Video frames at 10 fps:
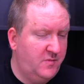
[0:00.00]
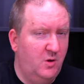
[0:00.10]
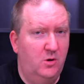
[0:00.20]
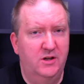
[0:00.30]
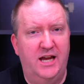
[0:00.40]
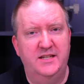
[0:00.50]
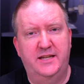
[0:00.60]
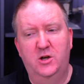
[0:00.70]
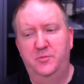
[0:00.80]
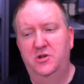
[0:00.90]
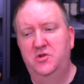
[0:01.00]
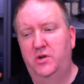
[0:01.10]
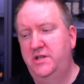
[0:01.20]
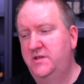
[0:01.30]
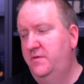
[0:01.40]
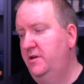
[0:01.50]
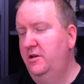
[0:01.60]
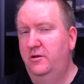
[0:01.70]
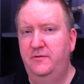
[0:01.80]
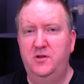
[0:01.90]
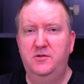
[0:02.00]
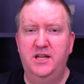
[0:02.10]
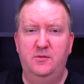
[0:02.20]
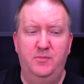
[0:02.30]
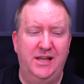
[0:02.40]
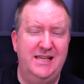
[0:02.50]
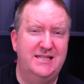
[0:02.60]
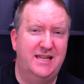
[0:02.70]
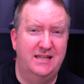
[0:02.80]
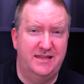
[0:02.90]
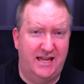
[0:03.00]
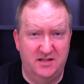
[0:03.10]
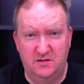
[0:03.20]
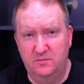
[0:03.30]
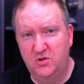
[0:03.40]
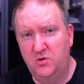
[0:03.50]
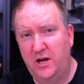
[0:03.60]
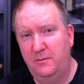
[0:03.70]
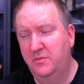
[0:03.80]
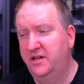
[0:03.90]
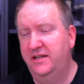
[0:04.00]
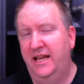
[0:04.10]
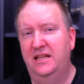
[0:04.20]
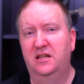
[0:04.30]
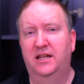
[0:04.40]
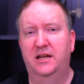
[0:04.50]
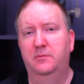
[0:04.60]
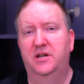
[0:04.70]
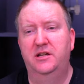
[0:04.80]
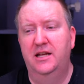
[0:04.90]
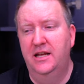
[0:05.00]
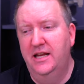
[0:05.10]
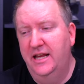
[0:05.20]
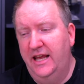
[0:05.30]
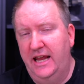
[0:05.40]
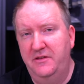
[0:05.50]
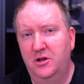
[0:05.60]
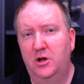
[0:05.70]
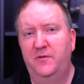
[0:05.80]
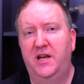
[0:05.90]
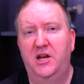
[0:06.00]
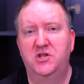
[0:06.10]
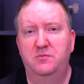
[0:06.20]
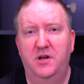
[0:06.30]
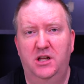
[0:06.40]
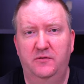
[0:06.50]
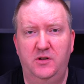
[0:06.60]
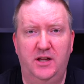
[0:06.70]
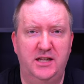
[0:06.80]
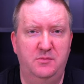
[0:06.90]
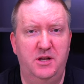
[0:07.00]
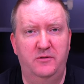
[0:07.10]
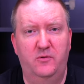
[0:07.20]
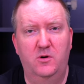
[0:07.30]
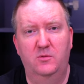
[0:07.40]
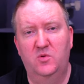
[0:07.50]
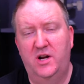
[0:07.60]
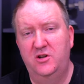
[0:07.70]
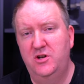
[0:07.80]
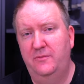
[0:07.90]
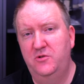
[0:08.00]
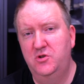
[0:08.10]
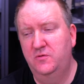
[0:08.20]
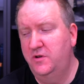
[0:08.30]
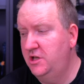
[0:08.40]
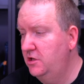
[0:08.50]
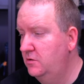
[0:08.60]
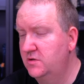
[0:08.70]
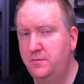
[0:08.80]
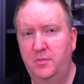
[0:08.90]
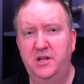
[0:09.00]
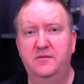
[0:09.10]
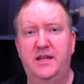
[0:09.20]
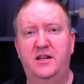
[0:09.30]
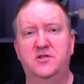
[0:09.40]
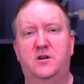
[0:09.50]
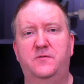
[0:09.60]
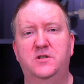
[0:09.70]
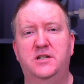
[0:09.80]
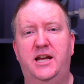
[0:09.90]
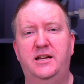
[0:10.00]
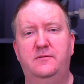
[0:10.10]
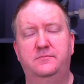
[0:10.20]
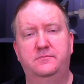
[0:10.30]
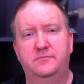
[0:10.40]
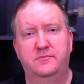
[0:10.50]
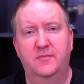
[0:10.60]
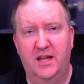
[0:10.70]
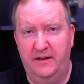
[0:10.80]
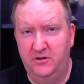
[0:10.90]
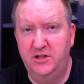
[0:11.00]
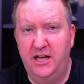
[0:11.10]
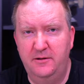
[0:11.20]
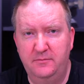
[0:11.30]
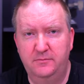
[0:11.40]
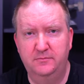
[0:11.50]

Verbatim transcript: Well, guys, I hope you enjoyed this video. If you did, please hit that subscribe button and the like button and the notification bell if you'd like to be informed when I drop future videos. But that is all for tonight. Have a good day.